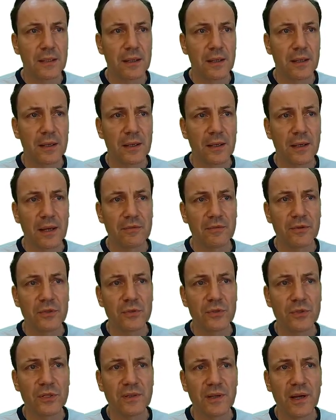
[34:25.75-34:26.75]
have a
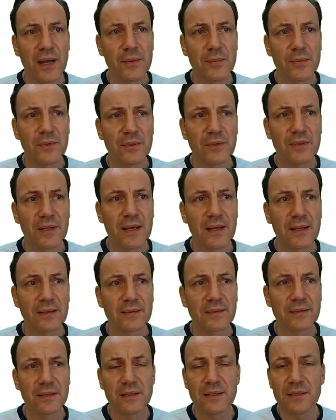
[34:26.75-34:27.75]
user type
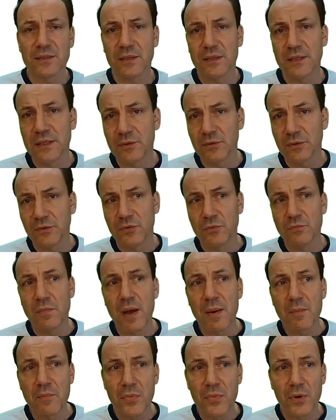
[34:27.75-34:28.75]
that is equal to
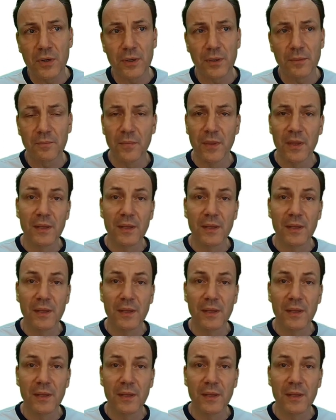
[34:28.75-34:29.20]
member.